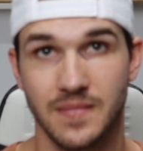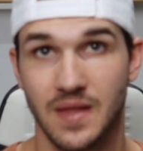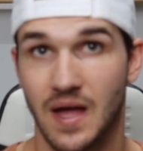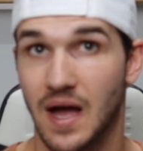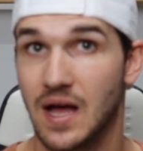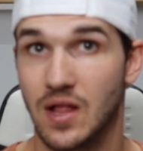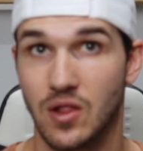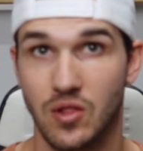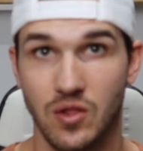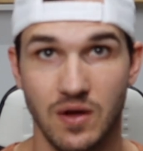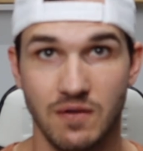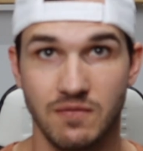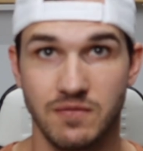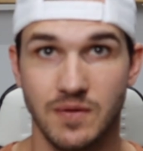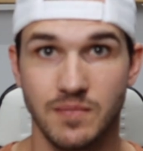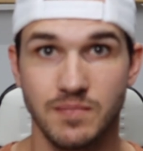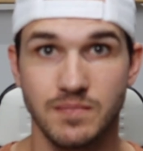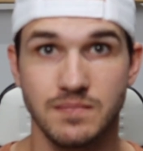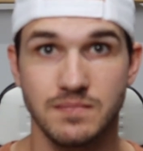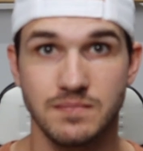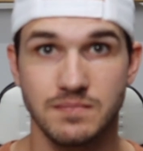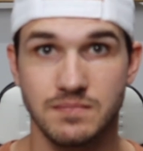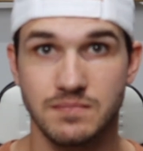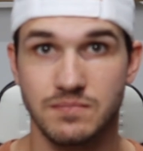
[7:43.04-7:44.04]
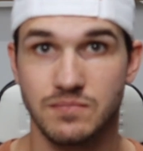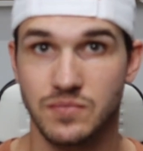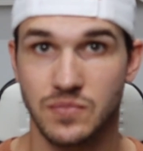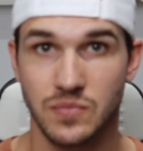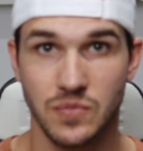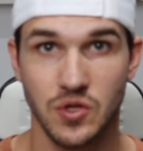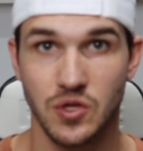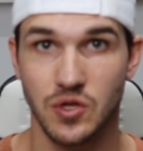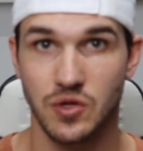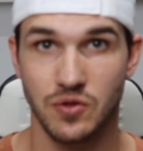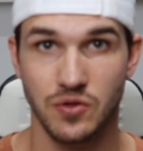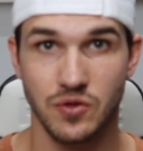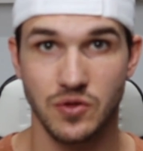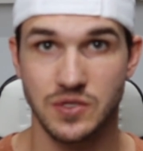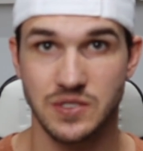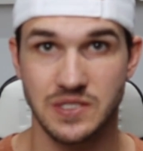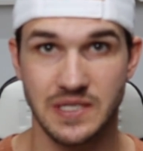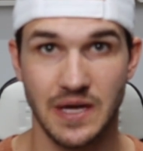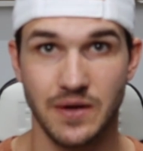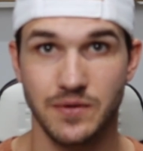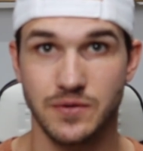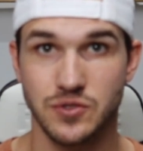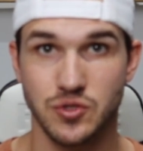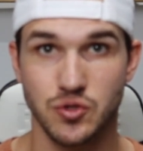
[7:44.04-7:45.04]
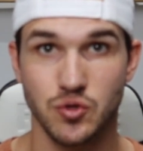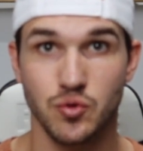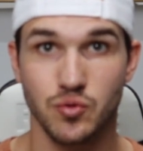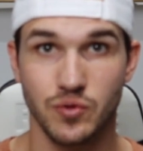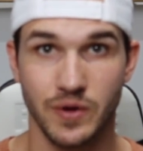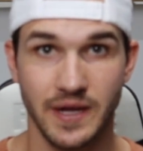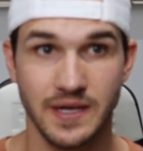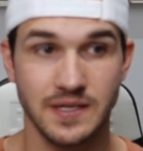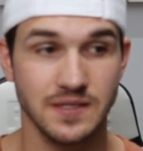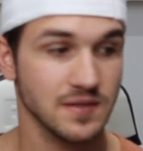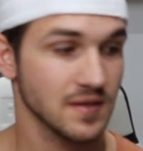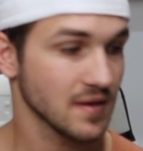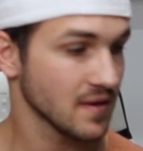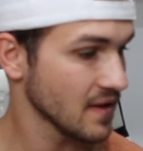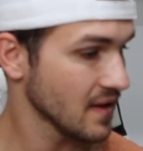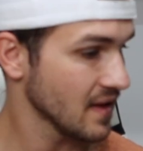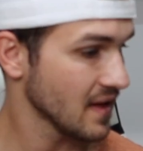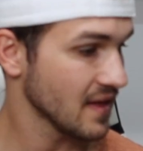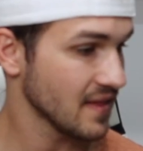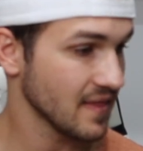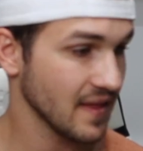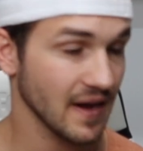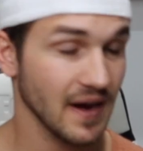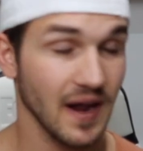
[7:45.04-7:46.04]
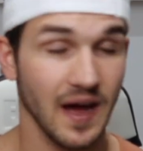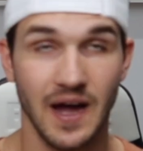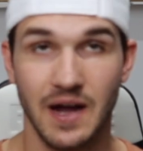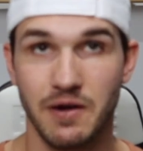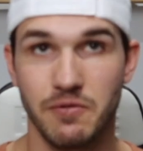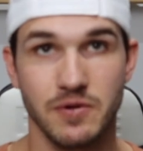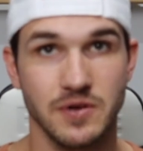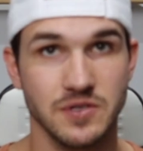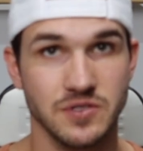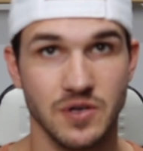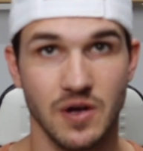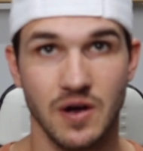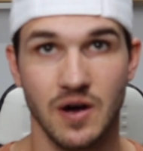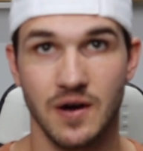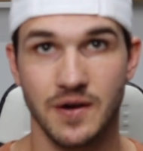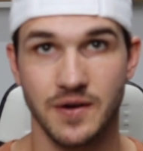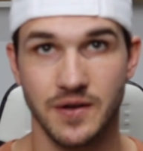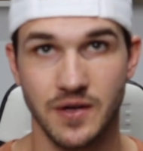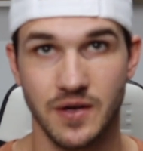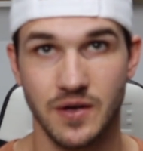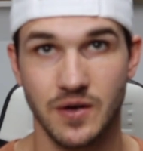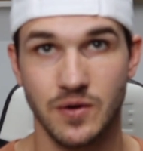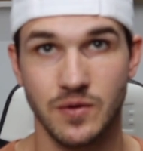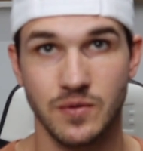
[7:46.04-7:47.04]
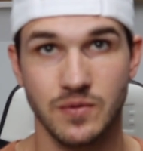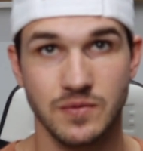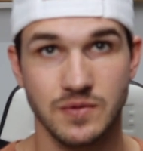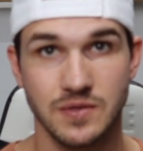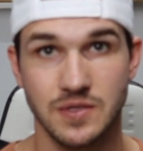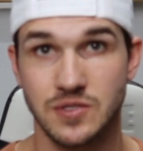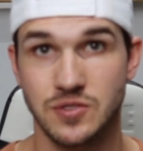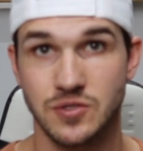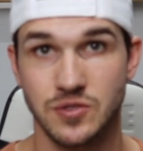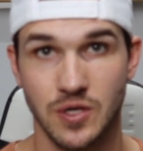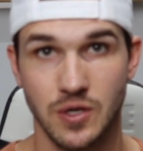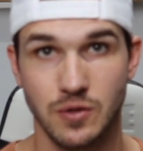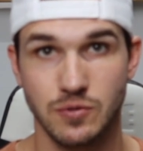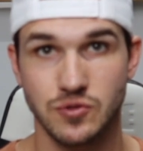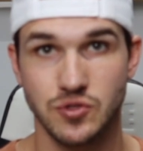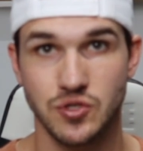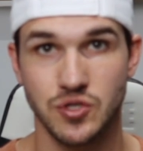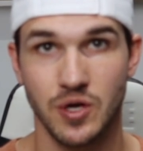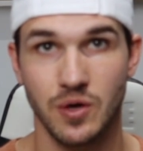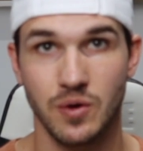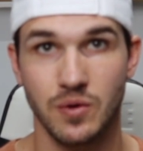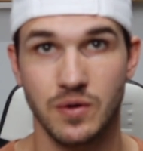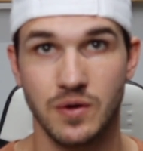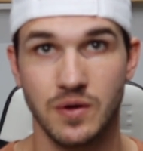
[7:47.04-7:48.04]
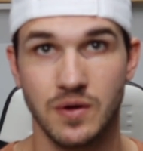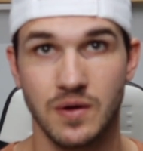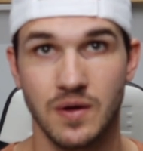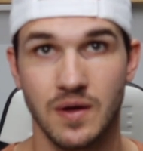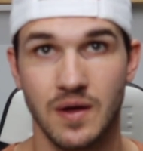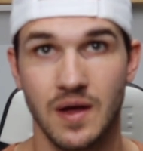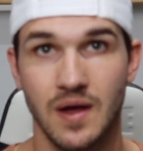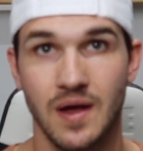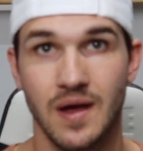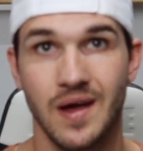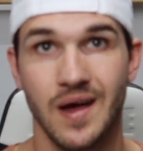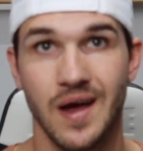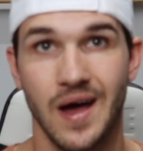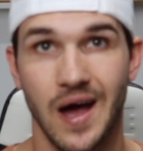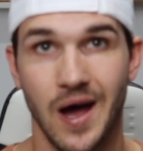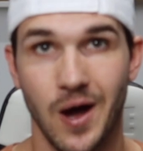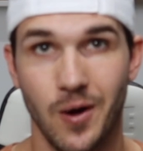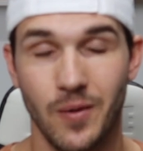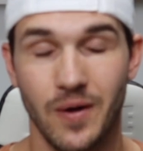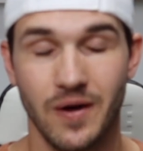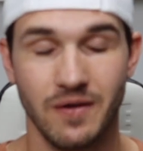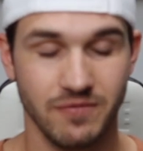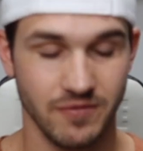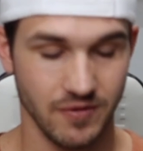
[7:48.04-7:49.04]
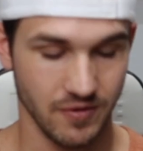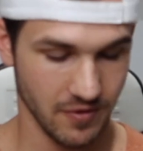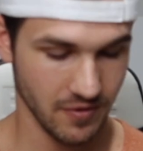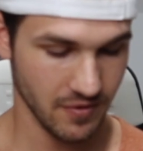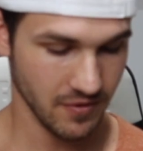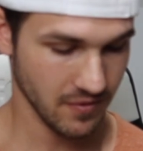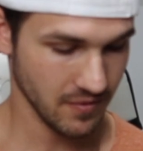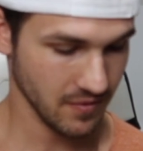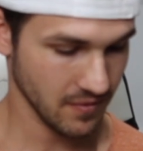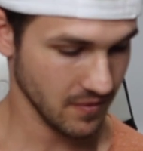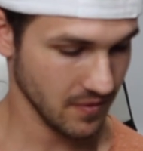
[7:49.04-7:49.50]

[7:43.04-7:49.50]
I love them. The sound is great. That high-res audio is no joke. However,